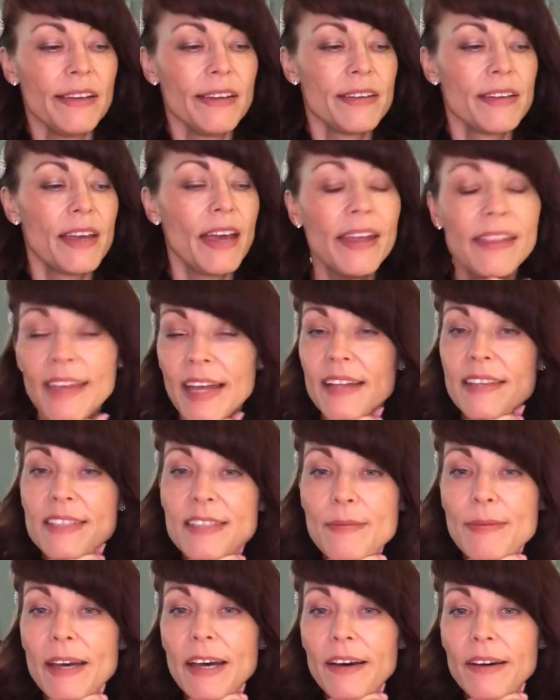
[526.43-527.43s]
And that's
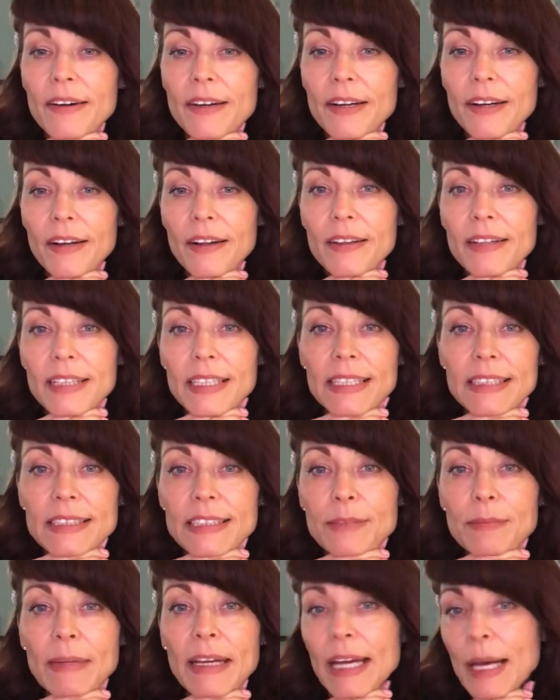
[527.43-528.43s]
about all.
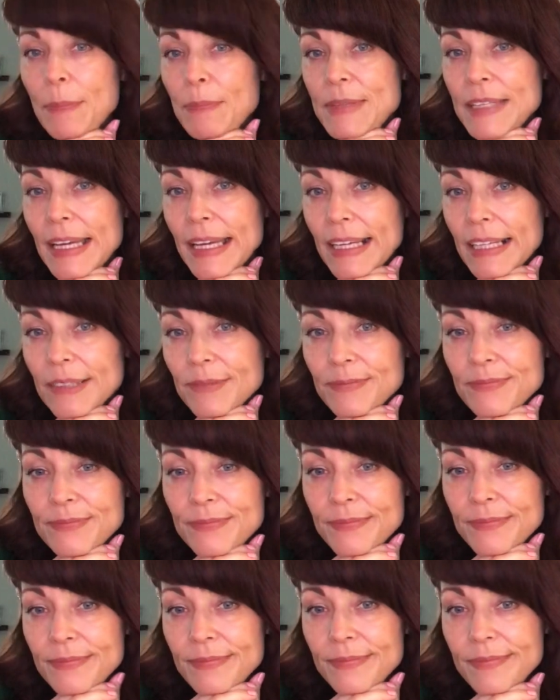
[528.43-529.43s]
That's my update.
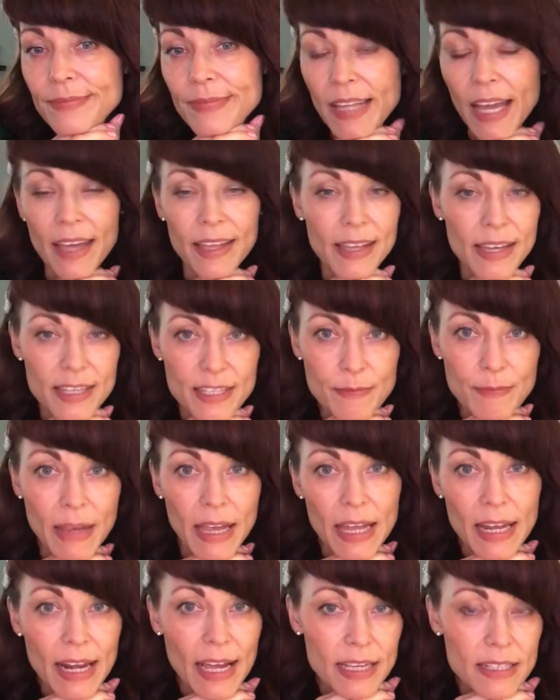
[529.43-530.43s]
I guess
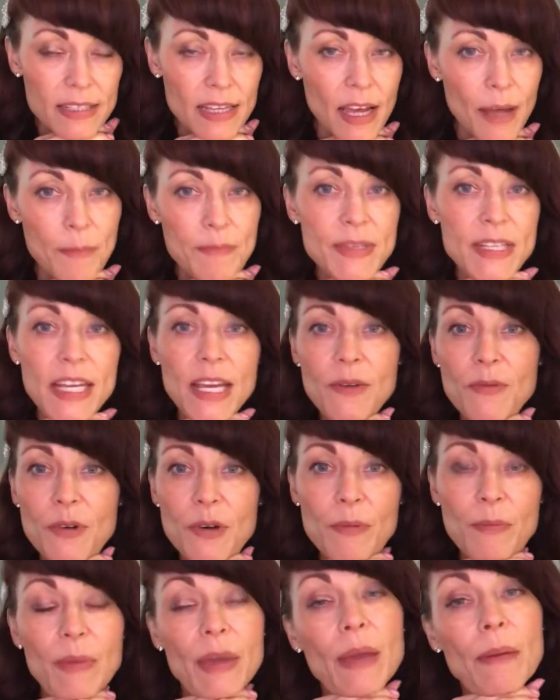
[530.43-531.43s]
my next update
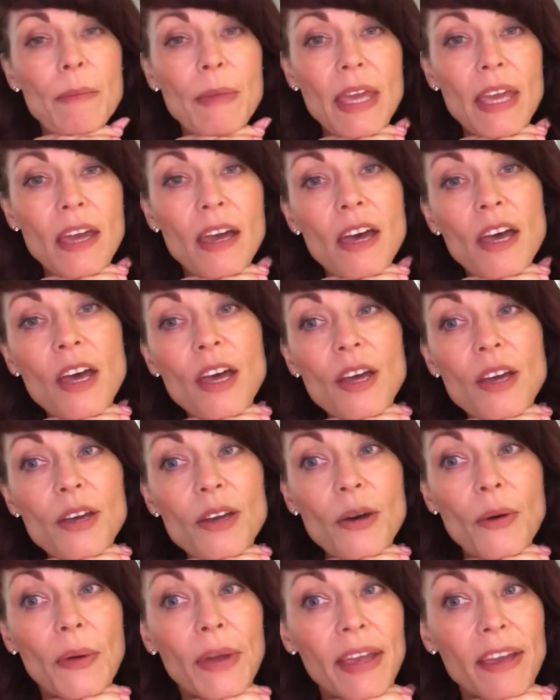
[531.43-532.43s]
will be me
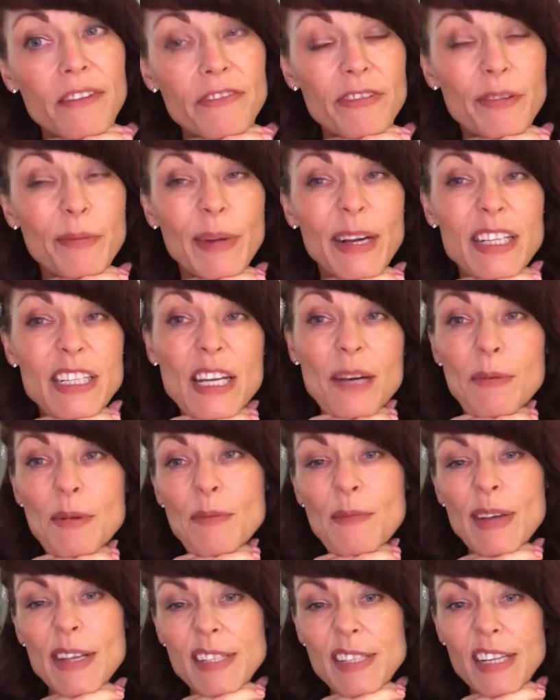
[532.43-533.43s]
going in for my double
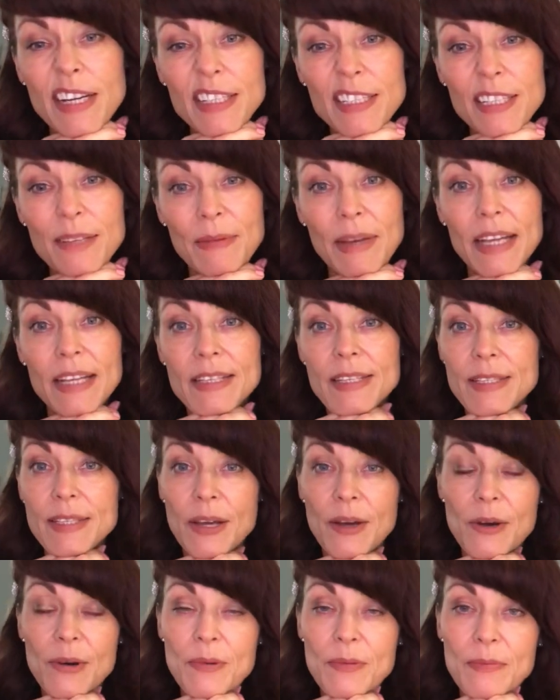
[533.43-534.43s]
mastectomy.
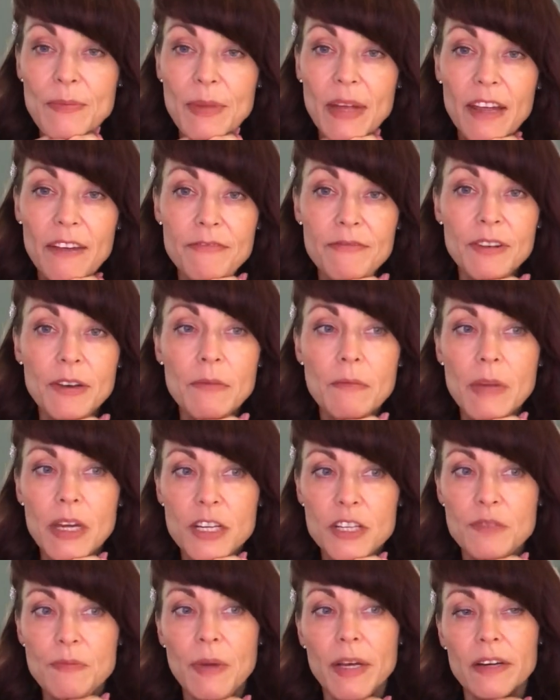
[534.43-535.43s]
So, but I feel
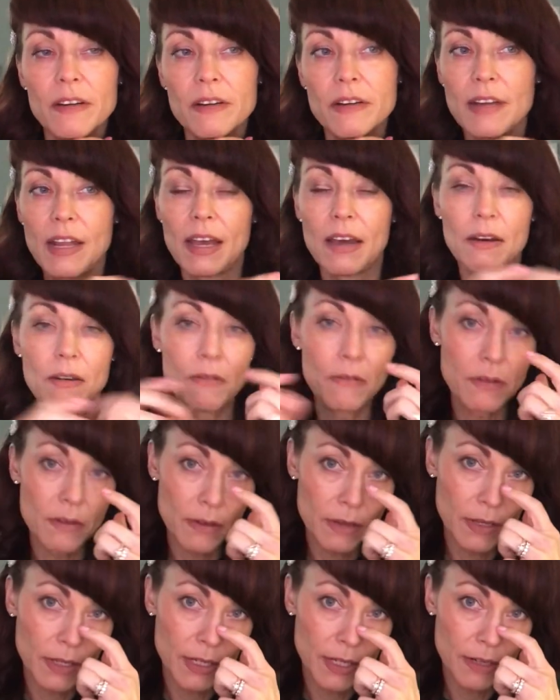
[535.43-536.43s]
much better now,
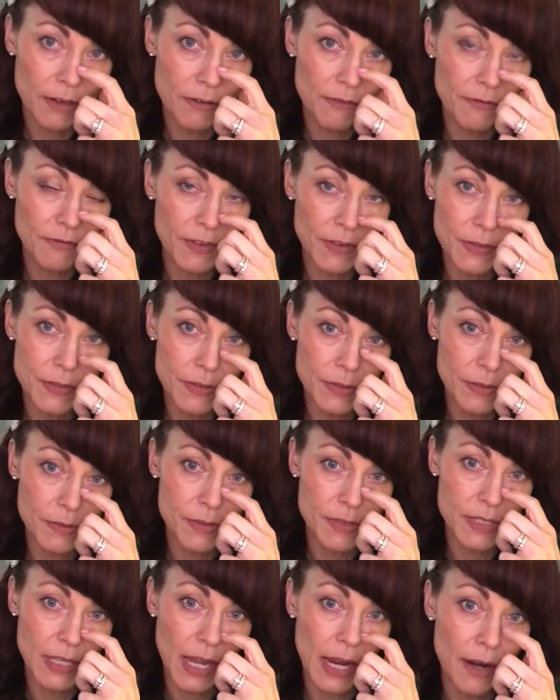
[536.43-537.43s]
and I don't feel so
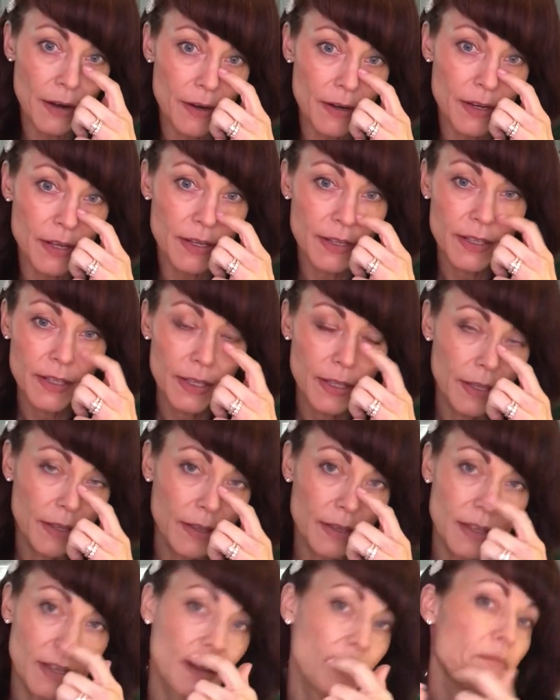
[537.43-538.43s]
scared.
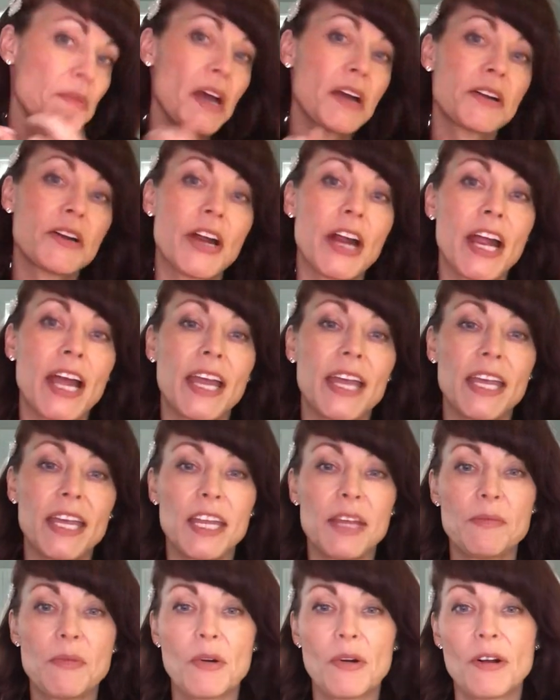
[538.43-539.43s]
I'm not crying
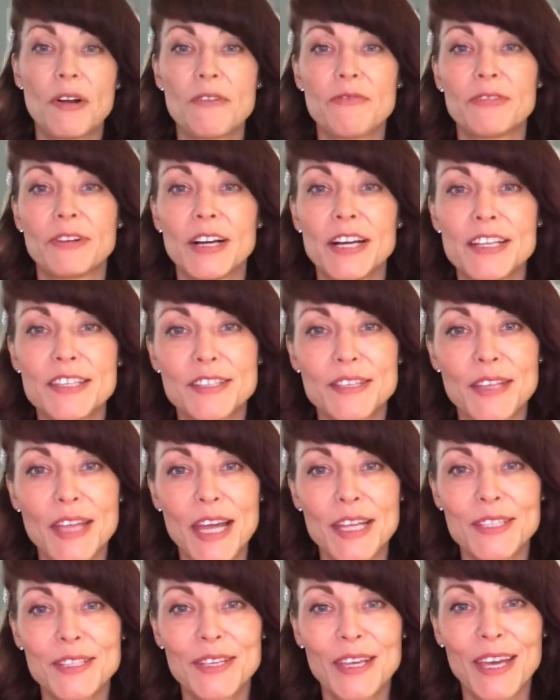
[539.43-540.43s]
anymore over it, so
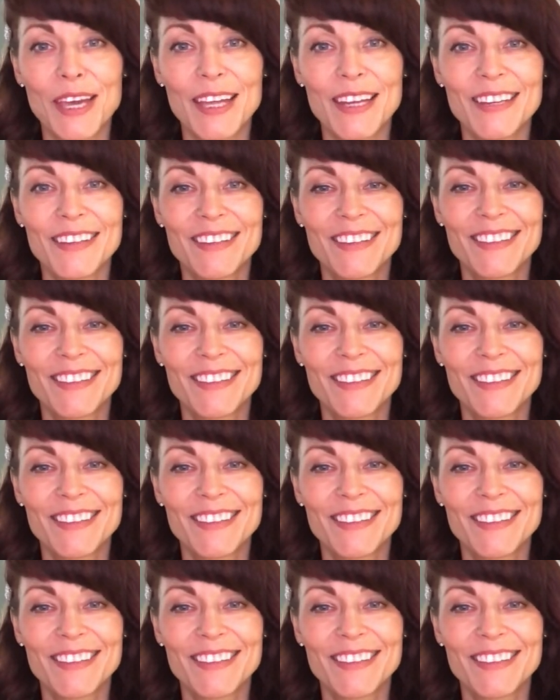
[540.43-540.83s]
that's good.